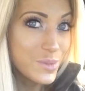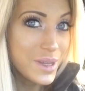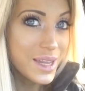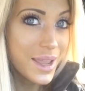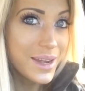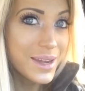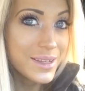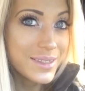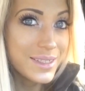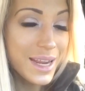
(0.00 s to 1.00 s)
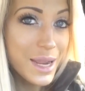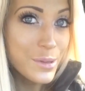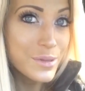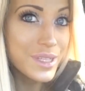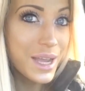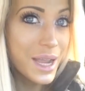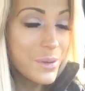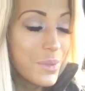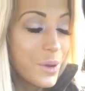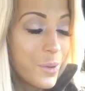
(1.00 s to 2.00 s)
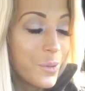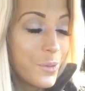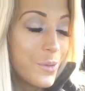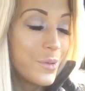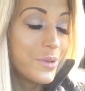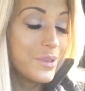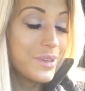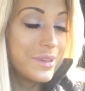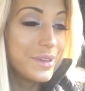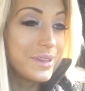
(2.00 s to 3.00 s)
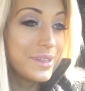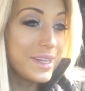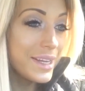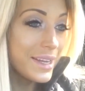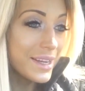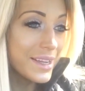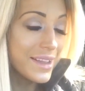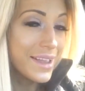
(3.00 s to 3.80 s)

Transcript: to be a nice day outside, but holy,